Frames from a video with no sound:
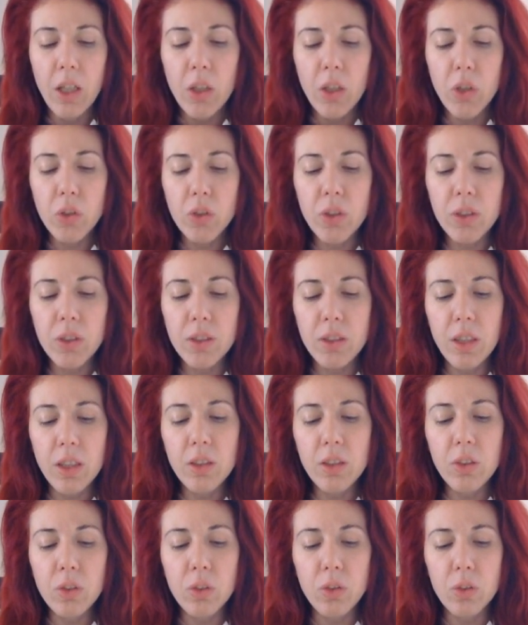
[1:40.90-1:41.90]
you just
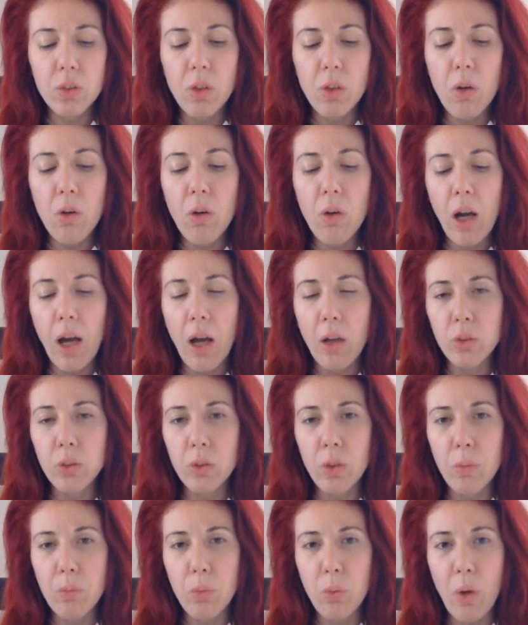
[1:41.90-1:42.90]
need to know how
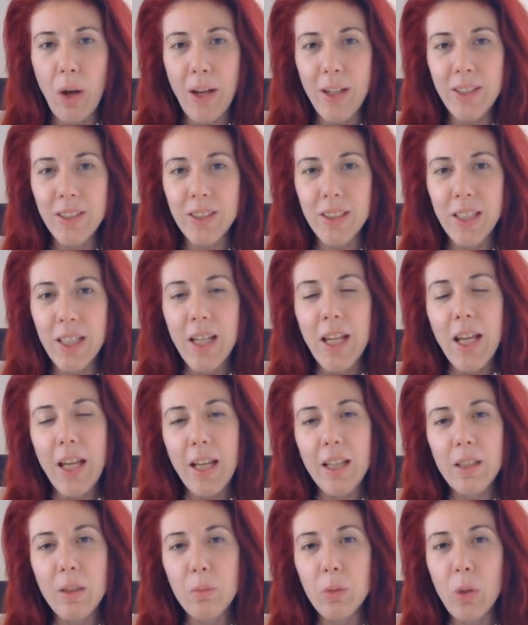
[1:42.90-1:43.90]
to apply it,
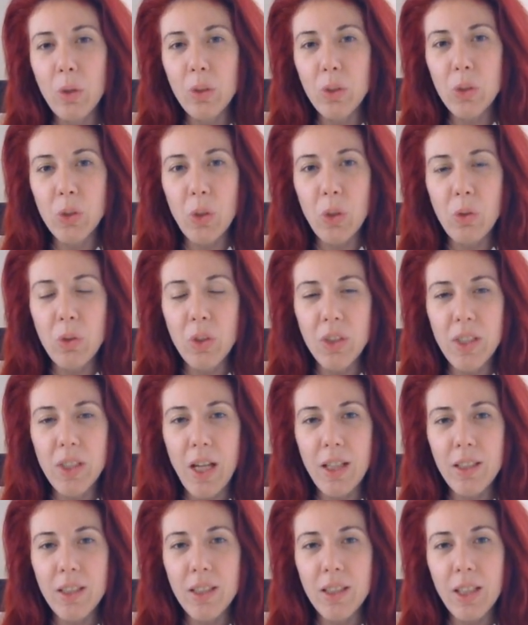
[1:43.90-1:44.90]
and I'm going to show you
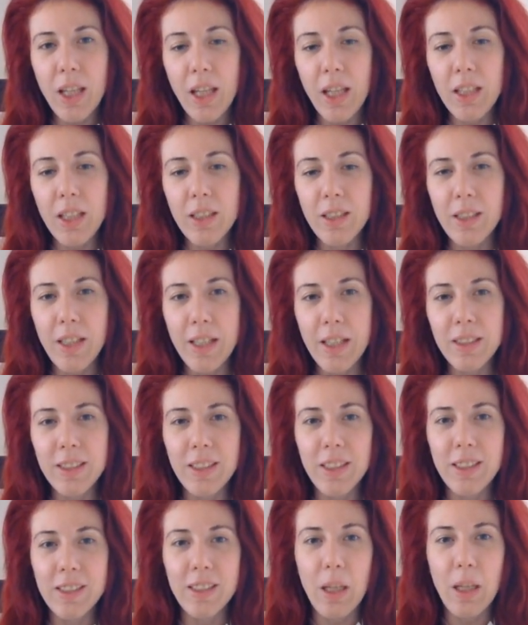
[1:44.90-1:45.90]
that in the
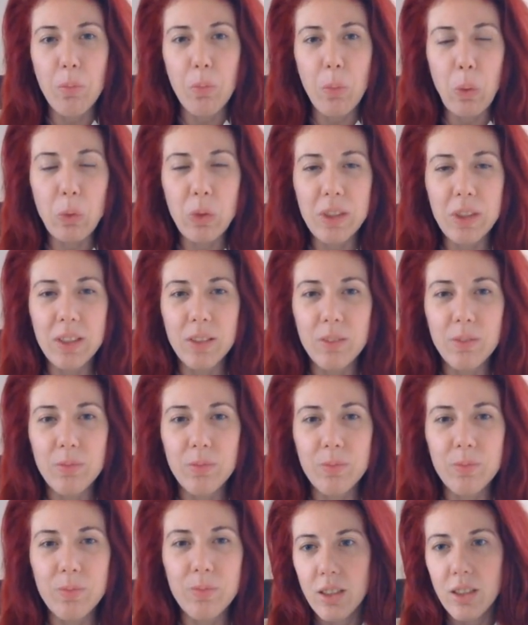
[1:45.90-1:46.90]
next examples.
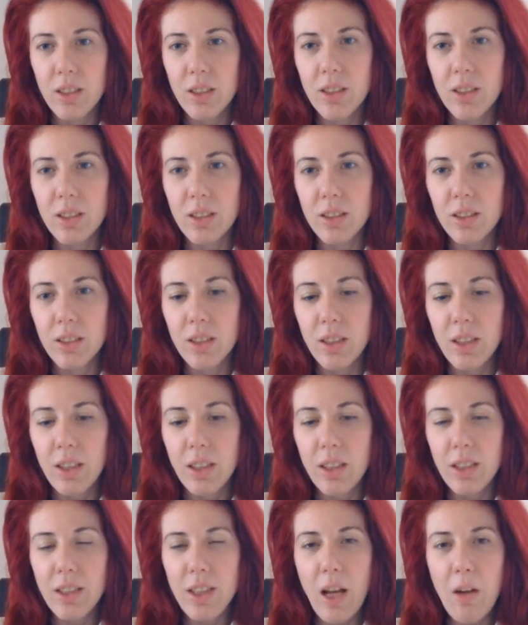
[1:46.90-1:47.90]

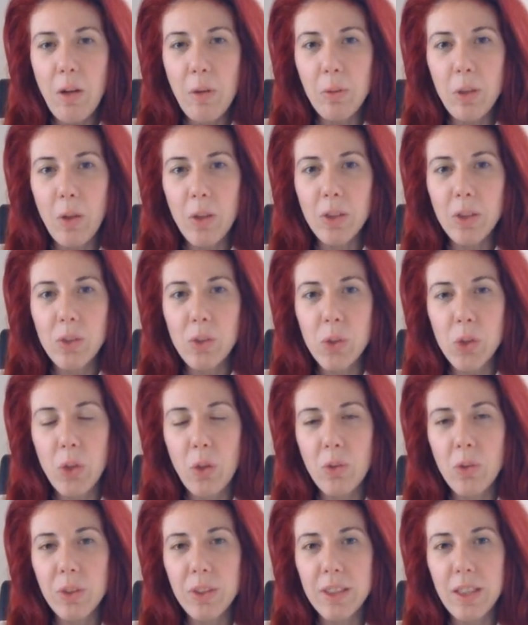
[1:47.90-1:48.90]
Now I'm going to
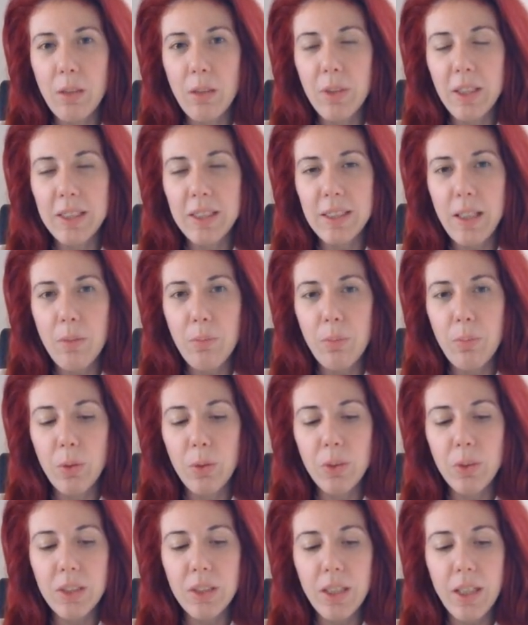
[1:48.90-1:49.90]
show you some
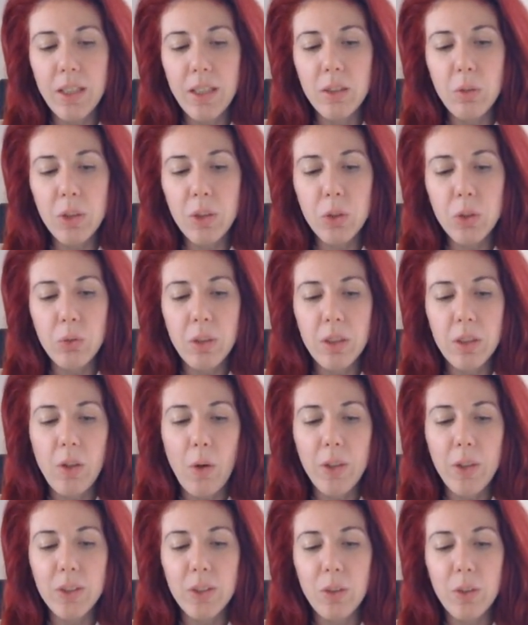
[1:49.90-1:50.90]
examples in which we're
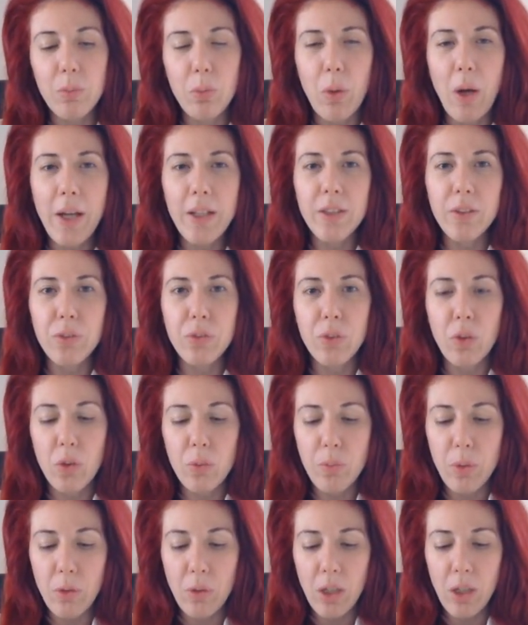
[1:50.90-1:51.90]
going to apply the
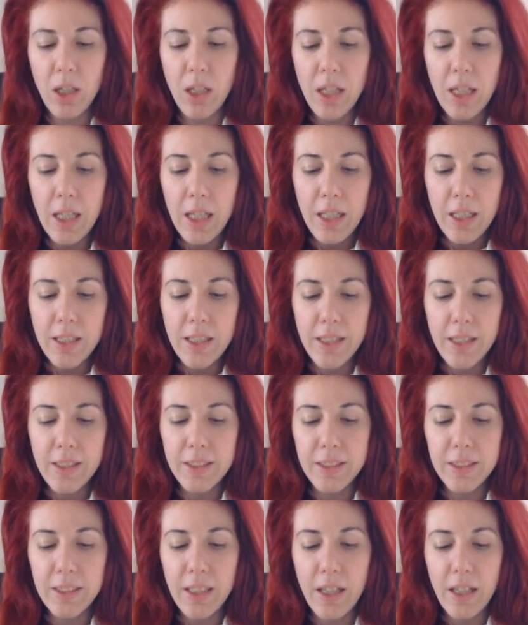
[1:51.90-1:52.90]
formula that
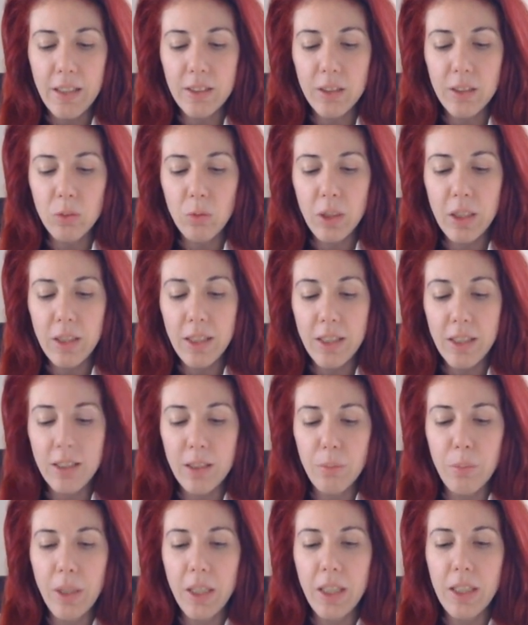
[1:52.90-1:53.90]
I started with in
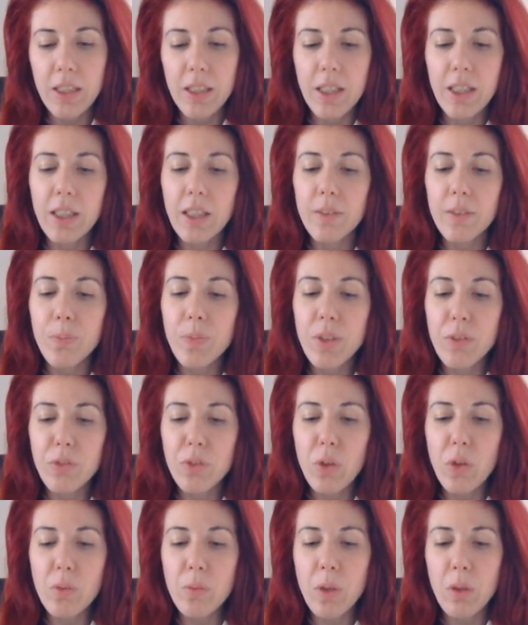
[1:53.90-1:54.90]
the beginning. The
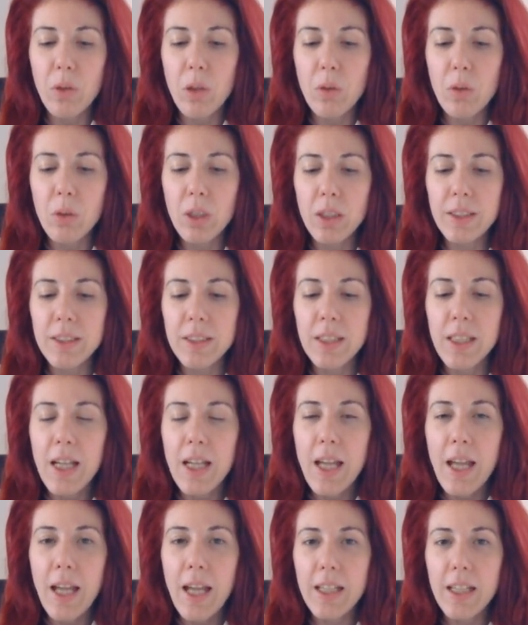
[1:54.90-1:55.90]
formula was
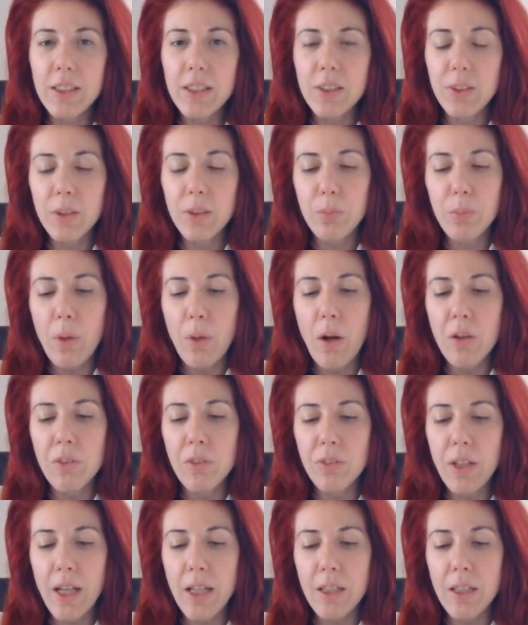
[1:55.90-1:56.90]
x to the power
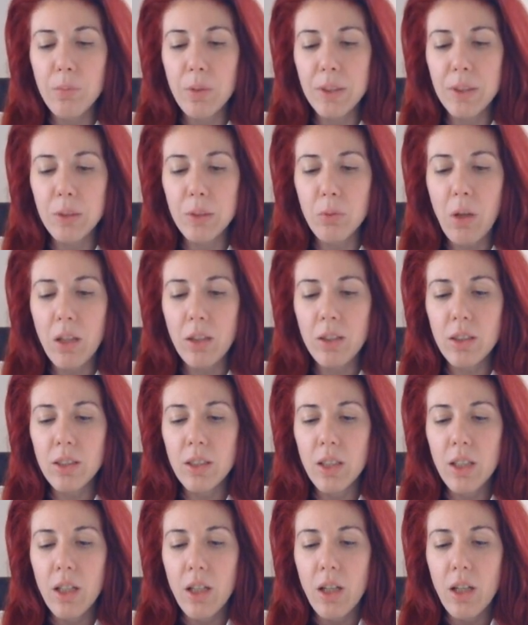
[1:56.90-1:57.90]
of n plus one
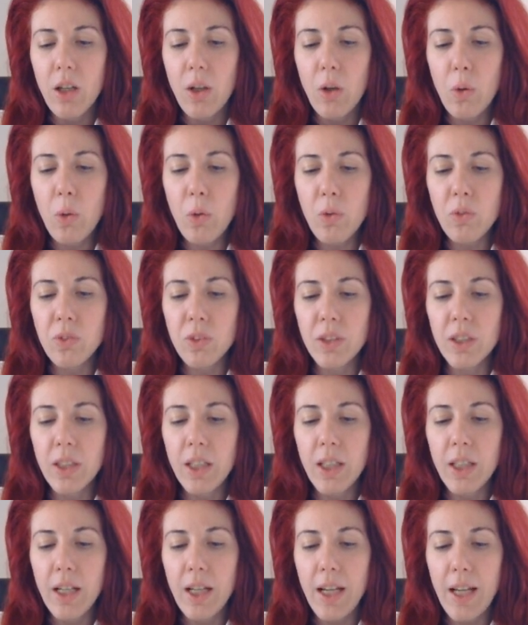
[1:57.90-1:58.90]

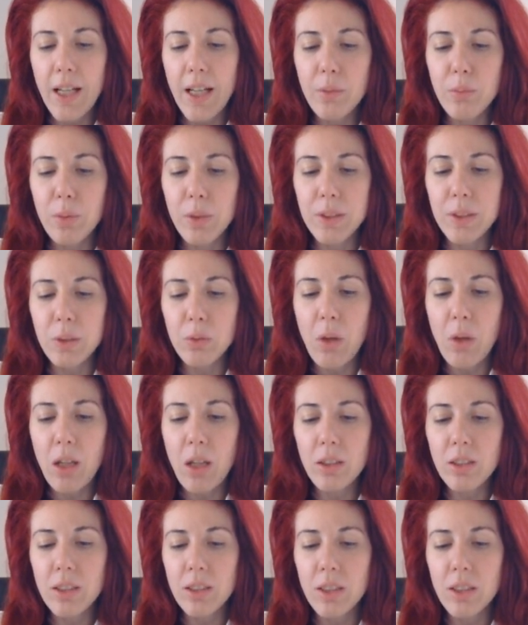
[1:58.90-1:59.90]
over n plus
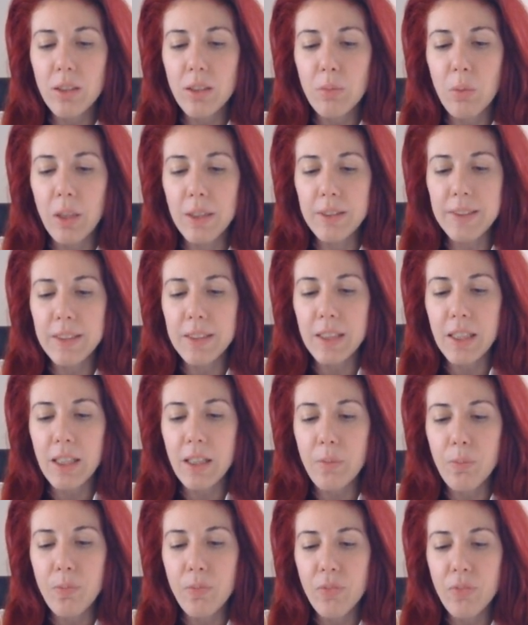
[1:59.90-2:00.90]
one plus
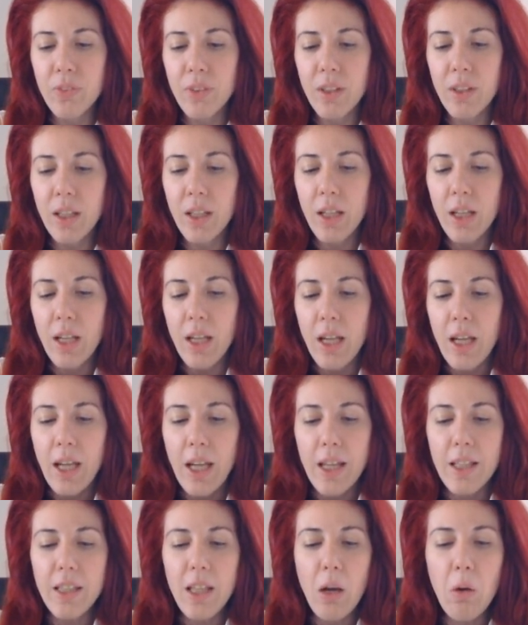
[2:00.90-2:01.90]
c.
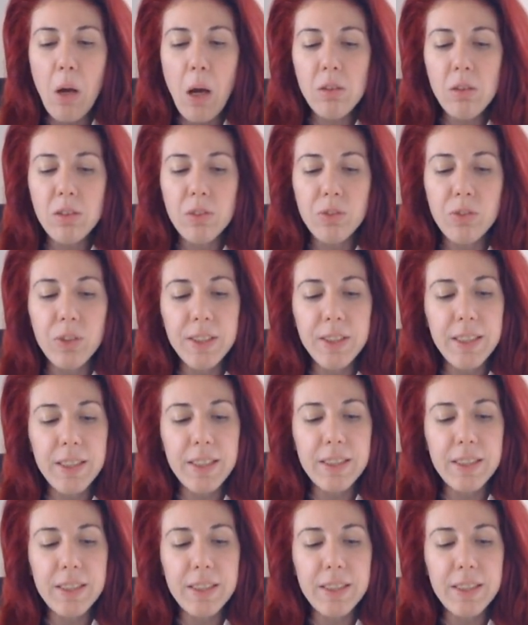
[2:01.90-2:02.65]
And now our first